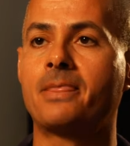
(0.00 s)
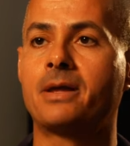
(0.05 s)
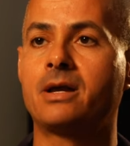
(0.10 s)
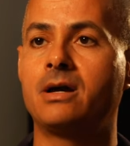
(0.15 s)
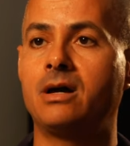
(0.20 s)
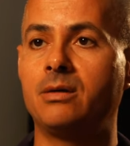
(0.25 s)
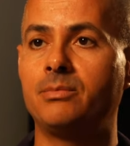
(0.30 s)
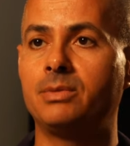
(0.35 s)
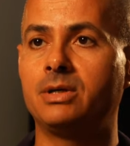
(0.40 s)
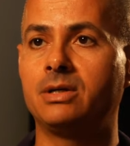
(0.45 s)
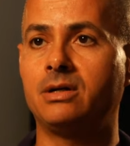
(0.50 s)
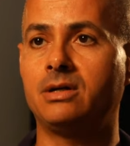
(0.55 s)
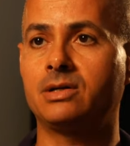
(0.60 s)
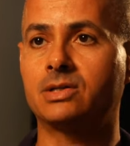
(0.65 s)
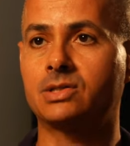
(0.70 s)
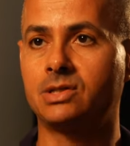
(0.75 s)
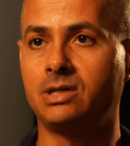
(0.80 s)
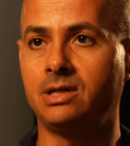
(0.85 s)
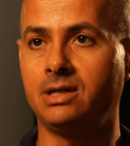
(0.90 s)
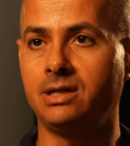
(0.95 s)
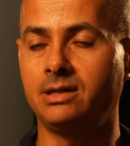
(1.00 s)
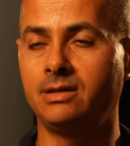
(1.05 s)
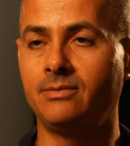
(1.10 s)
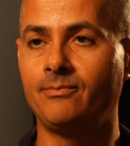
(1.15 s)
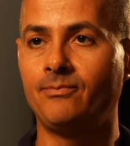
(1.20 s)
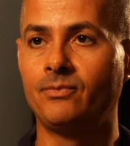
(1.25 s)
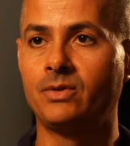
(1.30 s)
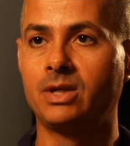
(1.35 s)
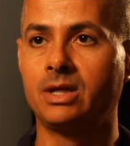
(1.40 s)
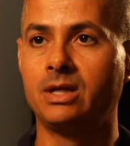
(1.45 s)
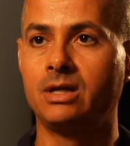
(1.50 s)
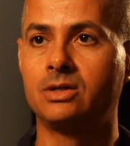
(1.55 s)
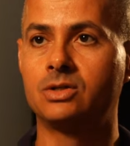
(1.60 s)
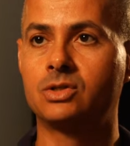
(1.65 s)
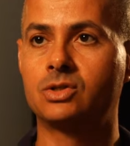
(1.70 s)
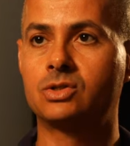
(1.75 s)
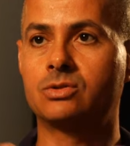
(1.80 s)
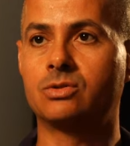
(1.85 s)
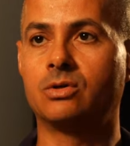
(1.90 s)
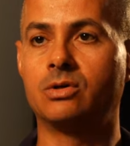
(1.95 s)
carbon dioxide,
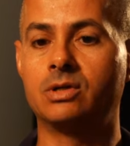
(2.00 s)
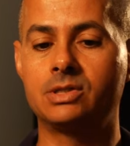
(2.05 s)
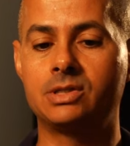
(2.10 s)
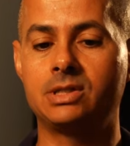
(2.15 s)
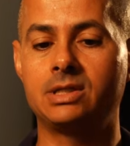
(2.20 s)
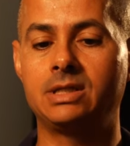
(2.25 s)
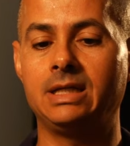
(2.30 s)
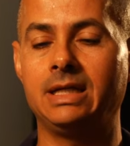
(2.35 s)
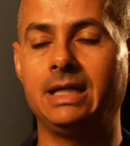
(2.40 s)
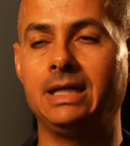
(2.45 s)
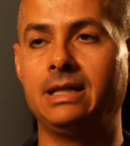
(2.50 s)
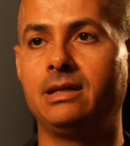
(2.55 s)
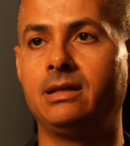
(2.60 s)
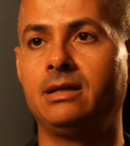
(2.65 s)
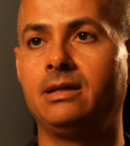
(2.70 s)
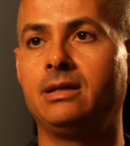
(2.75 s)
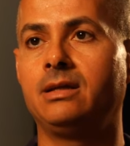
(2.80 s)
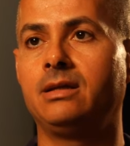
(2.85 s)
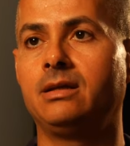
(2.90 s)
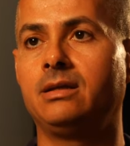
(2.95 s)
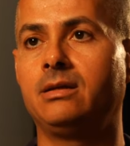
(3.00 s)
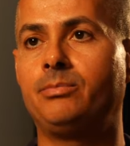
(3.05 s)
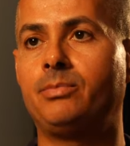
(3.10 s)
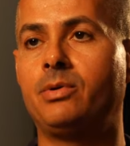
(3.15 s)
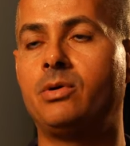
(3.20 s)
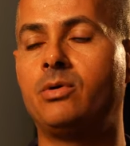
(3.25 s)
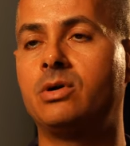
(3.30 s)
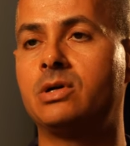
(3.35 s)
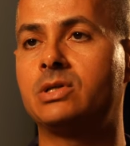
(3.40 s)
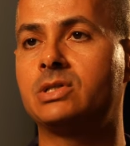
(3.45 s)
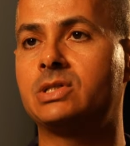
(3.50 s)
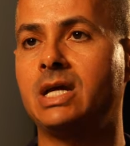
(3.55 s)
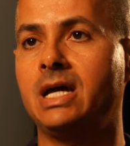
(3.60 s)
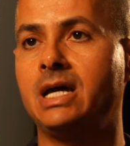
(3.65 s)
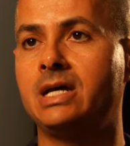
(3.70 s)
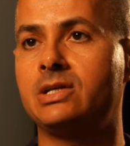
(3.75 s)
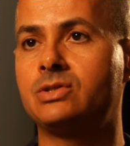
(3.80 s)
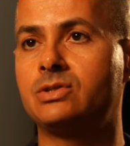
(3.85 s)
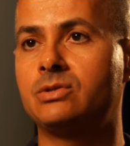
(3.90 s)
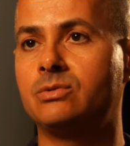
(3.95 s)
stores it in the pores
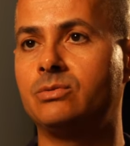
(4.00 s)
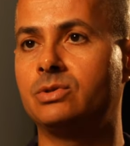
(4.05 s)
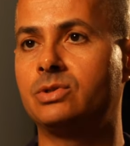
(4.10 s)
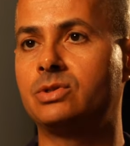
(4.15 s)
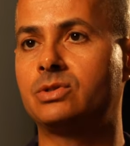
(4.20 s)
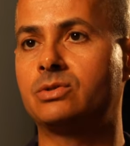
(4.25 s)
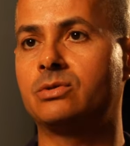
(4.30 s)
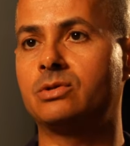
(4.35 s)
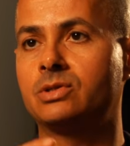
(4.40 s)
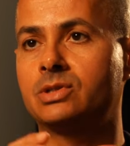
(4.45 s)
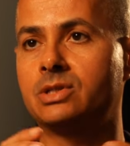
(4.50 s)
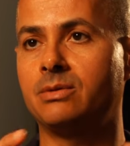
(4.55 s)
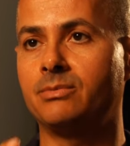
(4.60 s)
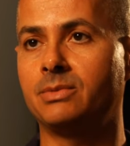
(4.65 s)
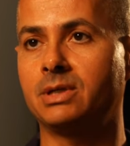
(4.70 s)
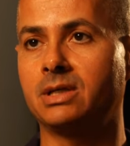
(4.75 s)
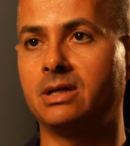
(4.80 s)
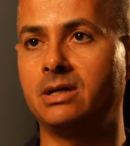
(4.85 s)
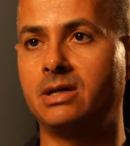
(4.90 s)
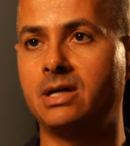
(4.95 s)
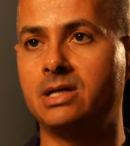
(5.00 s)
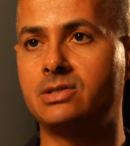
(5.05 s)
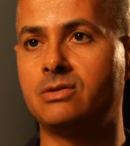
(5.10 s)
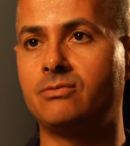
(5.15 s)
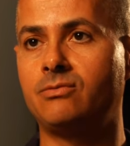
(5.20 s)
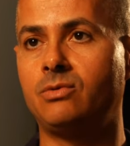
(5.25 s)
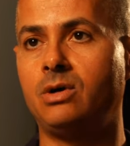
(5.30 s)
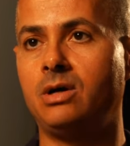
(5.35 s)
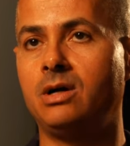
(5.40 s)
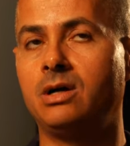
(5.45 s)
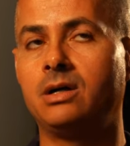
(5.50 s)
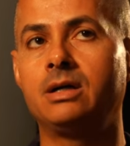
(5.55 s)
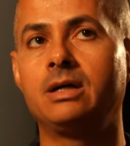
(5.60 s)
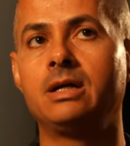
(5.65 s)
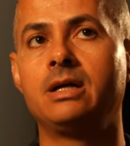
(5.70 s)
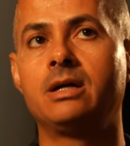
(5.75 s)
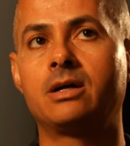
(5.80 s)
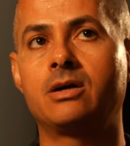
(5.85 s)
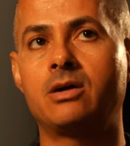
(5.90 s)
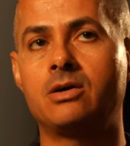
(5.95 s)
as you would store something in a reservoir,
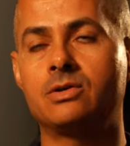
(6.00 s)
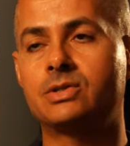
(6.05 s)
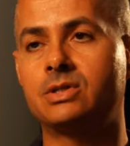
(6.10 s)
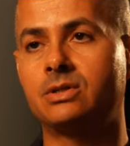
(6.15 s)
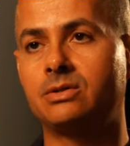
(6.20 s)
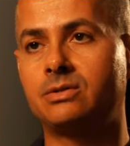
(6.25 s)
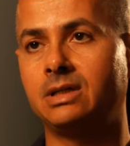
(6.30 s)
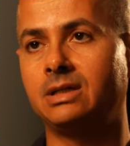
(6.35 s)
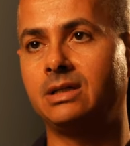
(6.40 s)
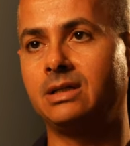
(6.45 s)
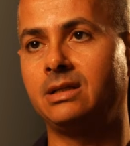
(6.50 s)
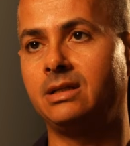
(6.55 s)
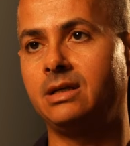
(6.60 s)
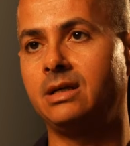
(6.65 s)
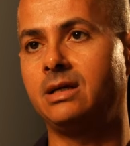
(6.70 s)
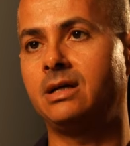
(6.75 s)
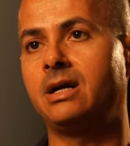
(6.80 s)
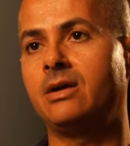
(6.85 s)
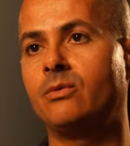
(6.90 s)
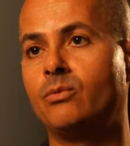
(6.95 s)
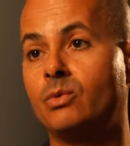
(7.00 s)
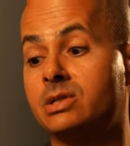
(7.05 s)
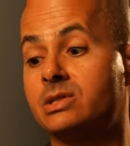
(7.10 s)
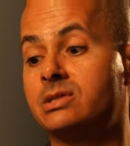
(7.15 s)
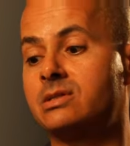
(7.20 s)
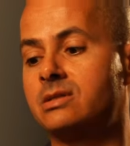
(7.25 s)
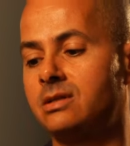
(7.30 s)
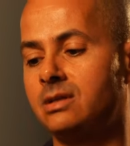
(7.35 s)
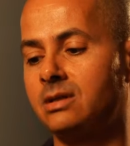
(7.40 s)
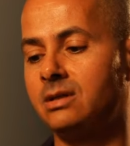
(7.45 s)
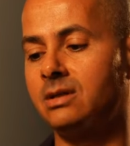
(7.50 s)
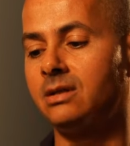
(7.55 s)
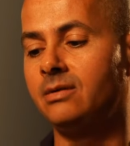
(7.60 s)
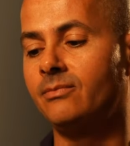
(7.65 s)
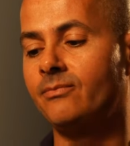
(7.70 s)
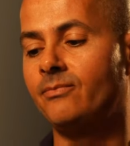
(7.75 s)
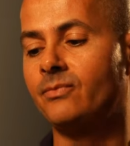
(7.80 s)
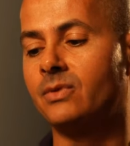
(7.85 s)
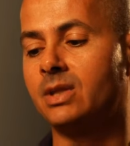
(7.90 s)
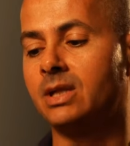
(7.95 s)
concentrate it there, and once
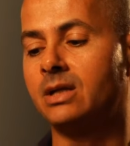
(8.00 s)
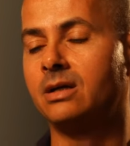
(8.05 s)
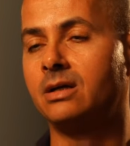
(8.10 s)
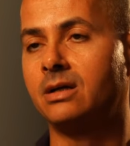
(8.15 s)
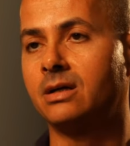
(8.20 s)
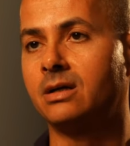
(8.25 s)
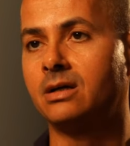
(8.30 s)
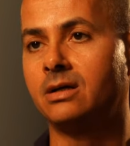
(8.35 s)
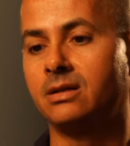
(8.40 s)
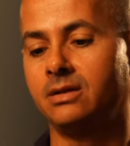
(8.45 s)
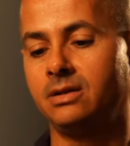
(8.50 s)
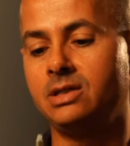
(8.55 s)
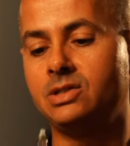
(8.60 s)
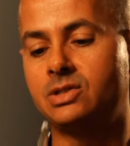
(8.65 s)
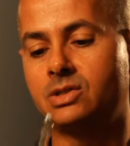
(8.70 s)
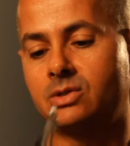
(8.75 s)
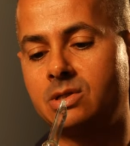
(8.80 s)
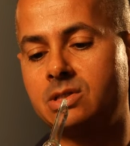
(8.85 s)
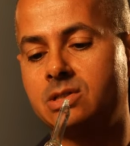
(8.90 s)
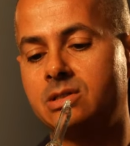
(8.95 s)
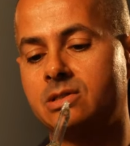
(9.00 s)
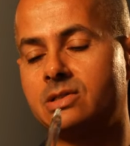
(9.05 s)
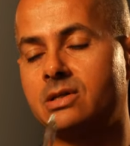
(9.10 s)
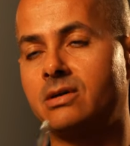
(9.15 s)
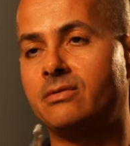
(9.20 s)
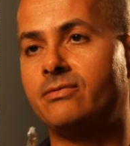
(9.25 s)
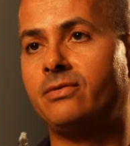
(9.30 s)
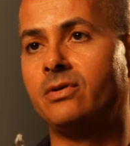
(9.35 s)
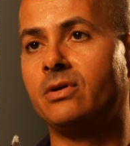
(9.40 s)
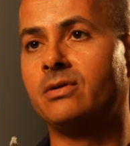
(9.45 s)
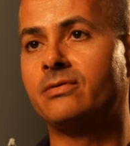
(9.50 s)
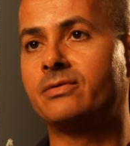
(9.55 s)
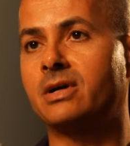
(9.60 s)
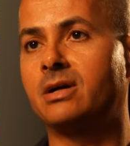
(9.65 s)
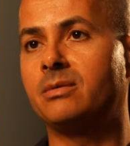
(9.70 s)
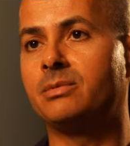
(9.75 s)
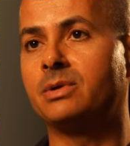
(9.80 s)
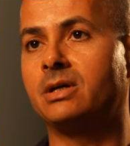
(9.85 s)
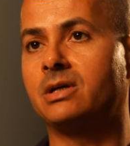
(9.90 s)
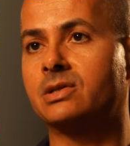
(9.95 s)
these crystals are full of
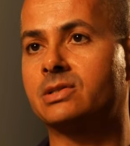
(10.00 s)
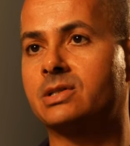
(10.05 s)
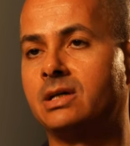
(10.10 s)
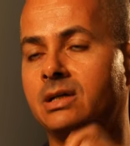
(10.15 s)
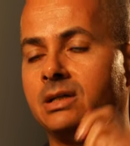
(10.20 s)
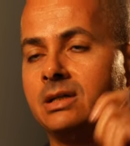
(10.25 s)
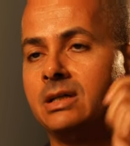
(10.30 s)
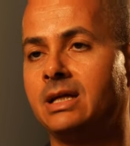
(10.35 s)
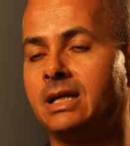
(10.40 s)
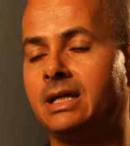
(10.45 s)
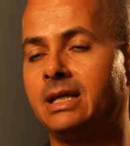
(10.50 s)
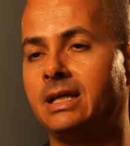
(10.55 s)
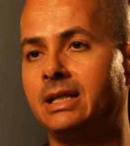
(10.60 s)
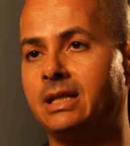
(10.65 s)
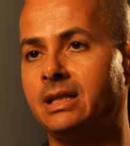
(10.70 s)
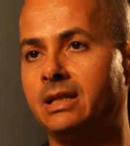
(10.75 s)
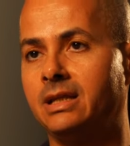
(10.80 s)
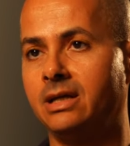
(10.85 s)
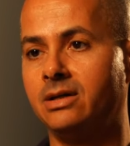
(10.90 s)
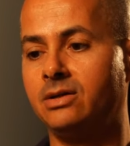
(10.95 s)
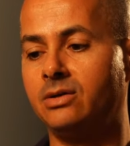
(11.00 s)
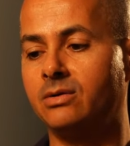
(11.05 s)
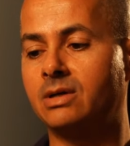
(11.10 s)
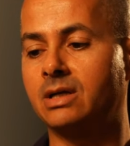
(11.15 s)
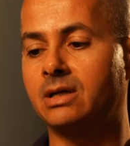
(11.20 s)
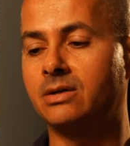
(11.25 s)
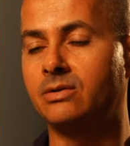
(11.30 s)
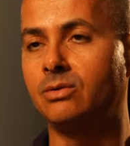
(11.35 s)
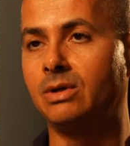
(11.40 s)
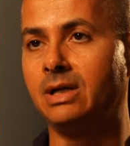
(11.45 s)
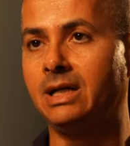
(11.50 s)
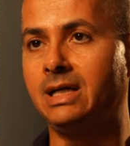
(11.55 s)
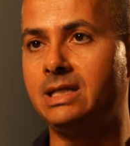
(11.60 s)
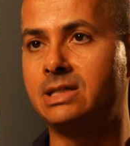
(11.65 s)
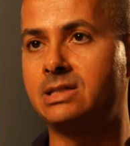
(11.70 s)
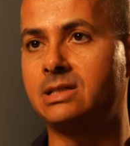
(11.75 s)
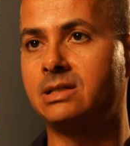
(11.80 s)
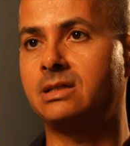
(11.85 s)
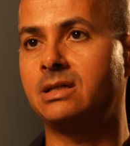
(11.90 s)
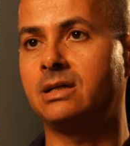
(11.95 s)
carbon dioxide, then you can
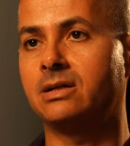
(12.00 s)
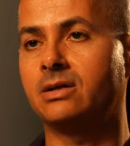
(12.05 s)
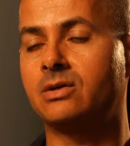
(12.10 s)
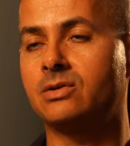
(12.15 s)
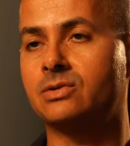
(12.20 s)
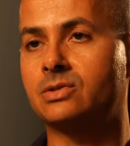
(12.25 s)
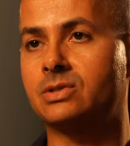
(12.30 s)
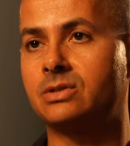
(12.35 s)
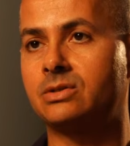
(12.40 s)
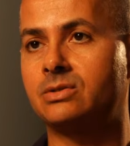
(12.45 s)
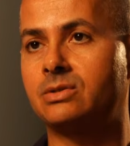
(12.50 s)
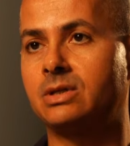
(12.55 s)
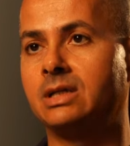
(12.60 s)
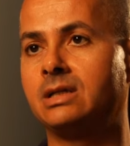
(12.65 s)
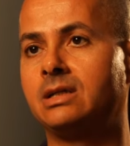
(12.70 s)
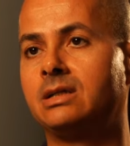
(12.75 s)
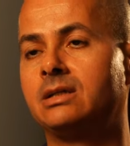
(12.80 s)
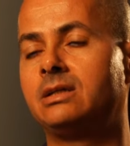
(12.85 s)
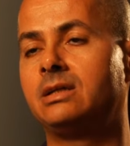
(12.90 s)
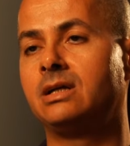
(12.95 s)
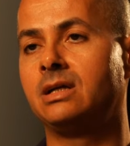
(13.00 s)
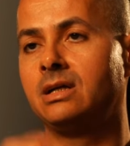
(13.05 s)
release it and concentrate it